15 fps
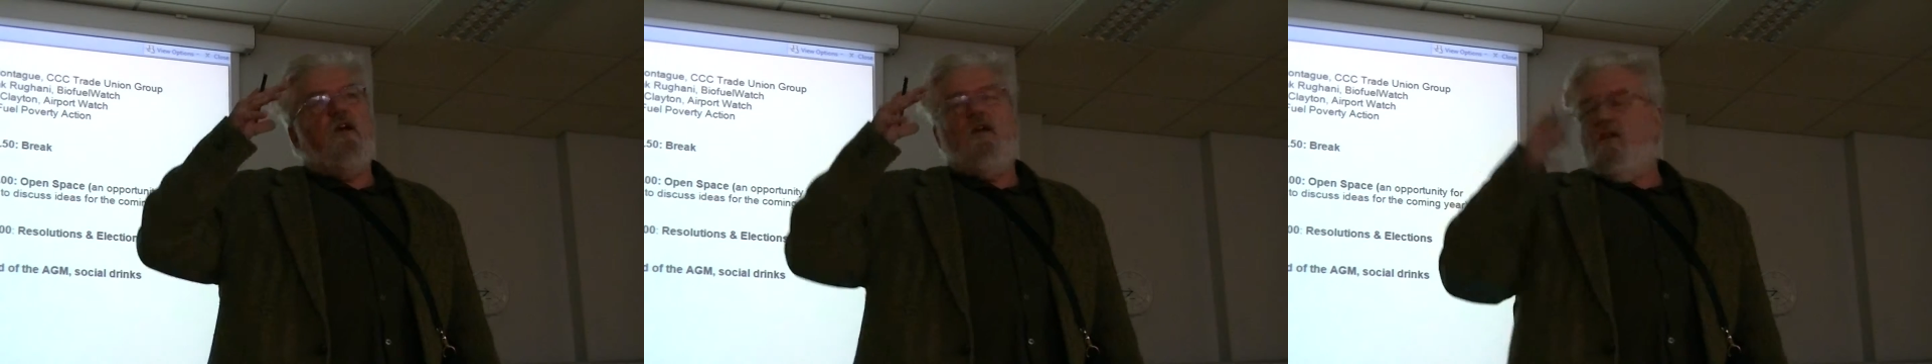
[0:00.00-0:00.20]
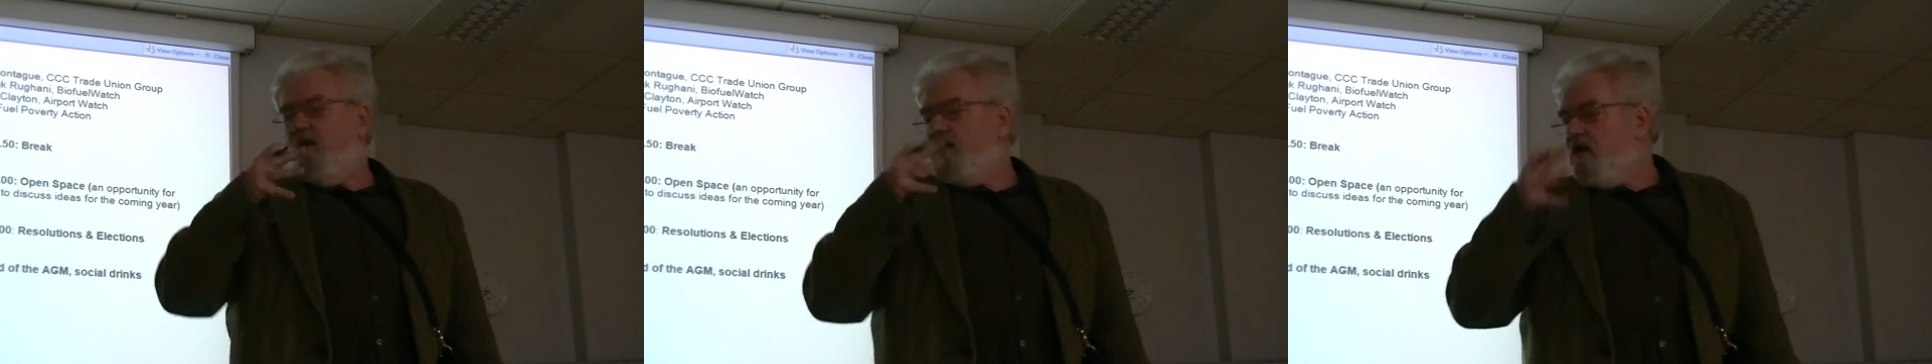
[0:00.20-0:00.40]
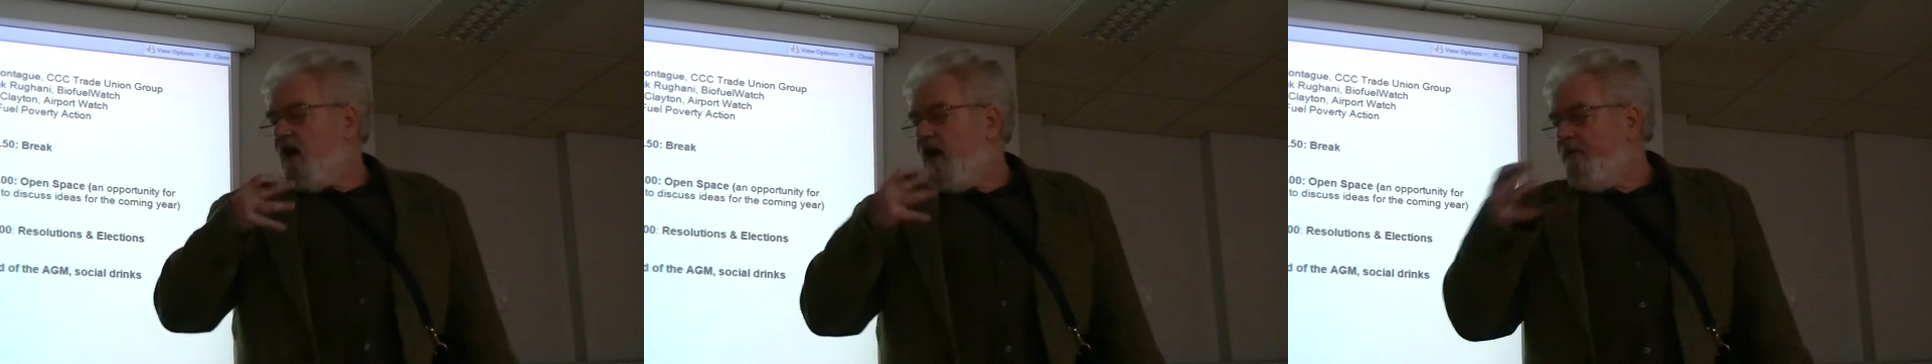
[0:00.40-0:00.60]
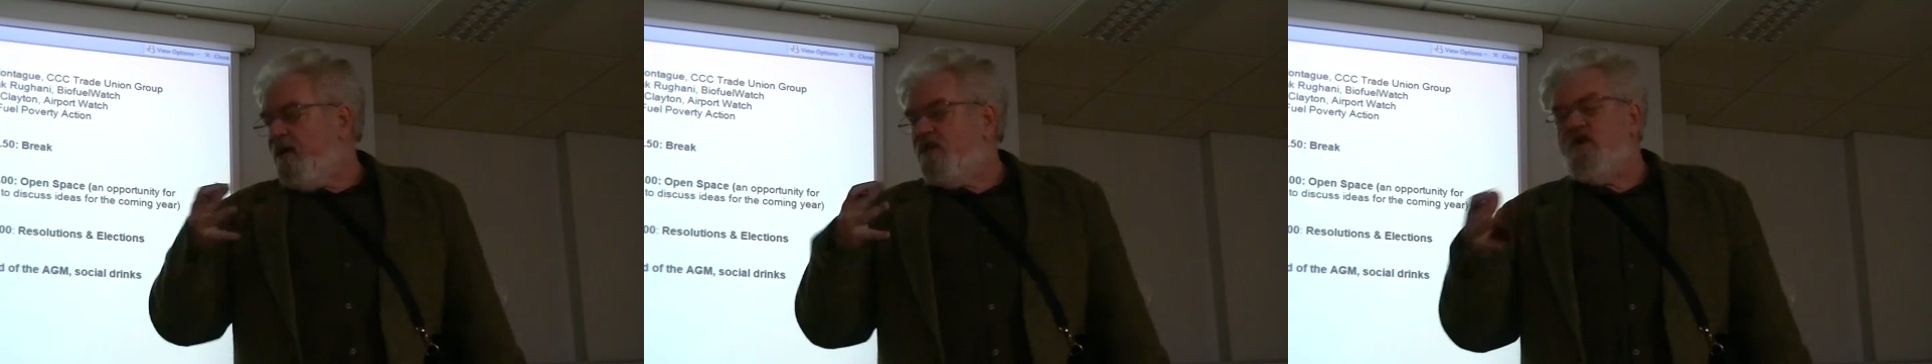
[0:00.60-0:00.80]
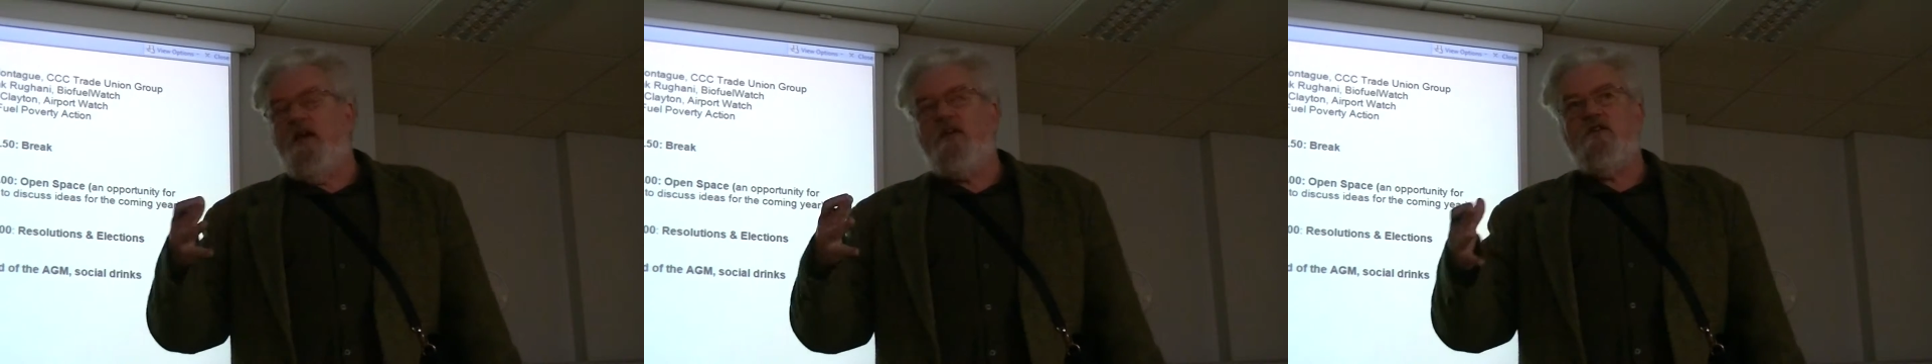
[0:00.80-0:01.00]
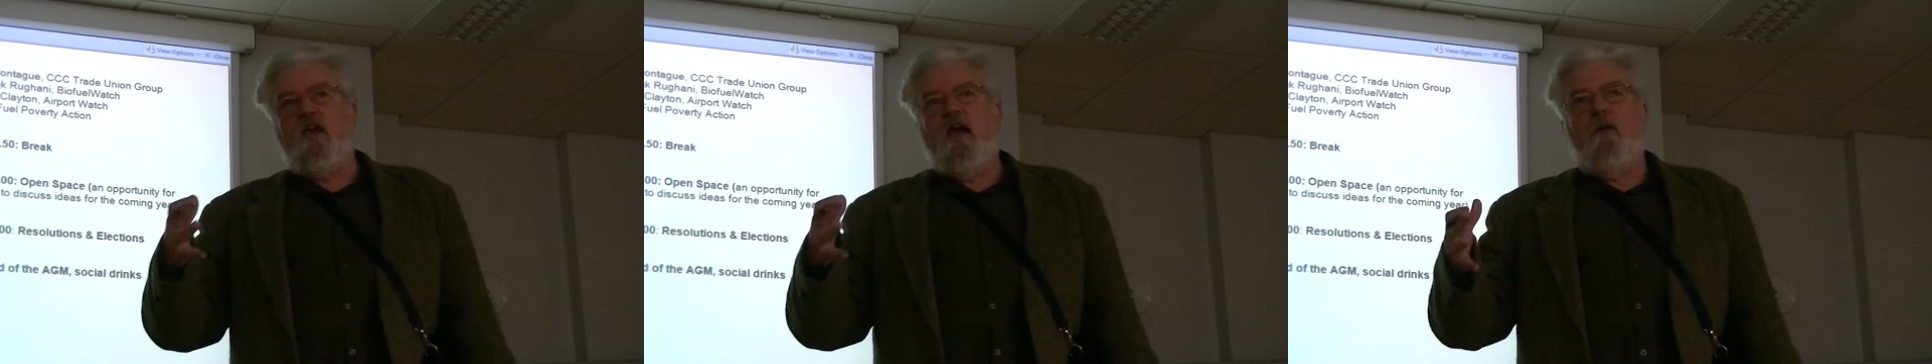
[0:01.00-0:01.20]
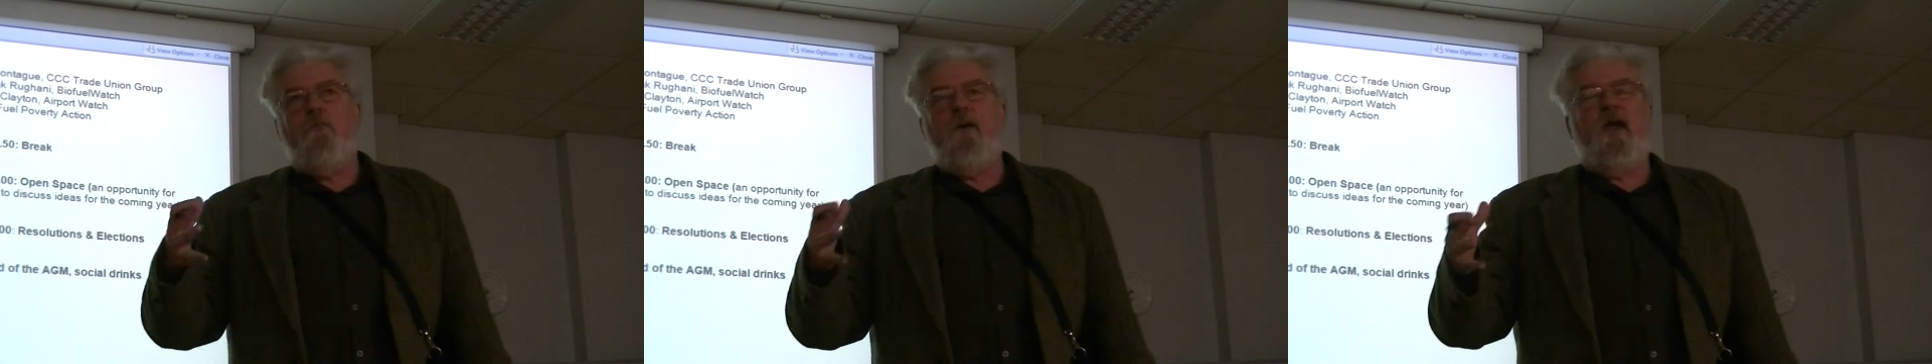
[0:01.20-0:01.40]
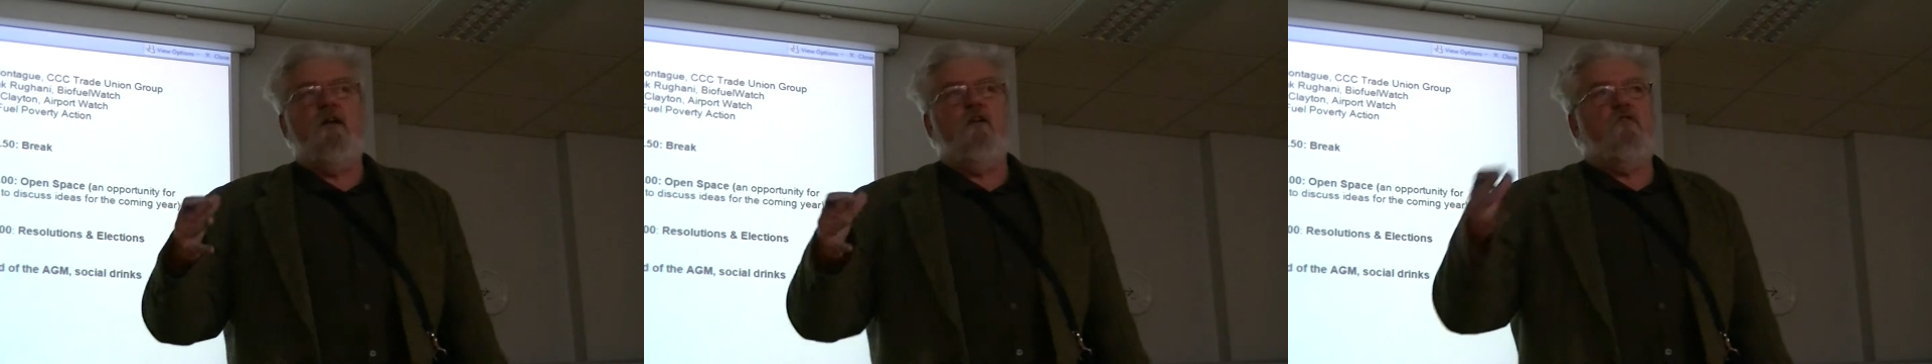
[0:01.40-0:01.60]
the climate change
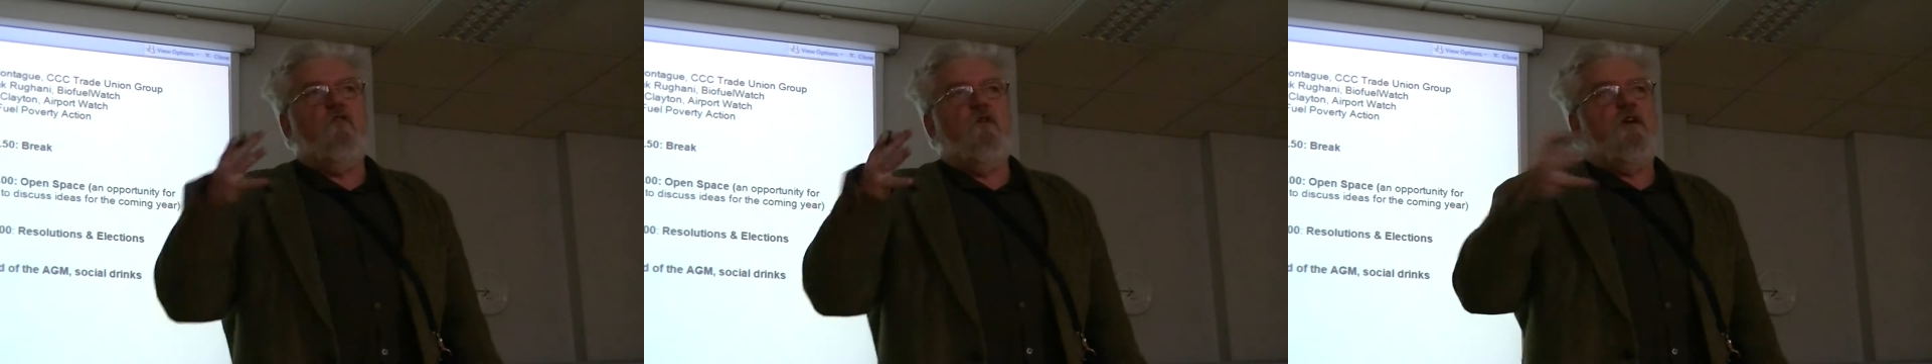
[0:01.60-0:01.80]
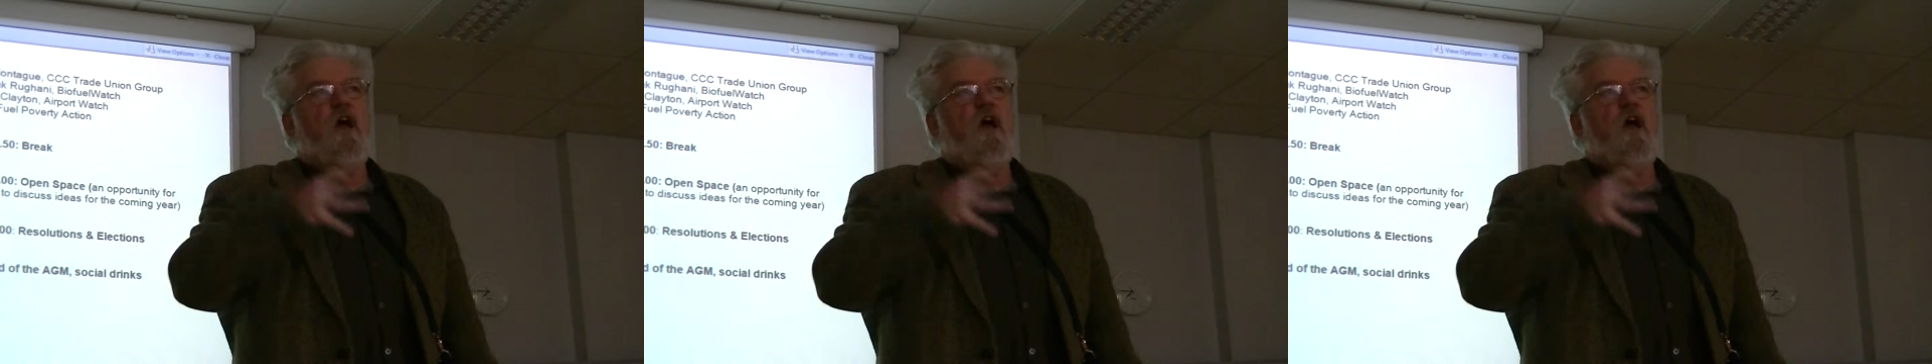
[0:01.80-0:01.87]
campaigners, who had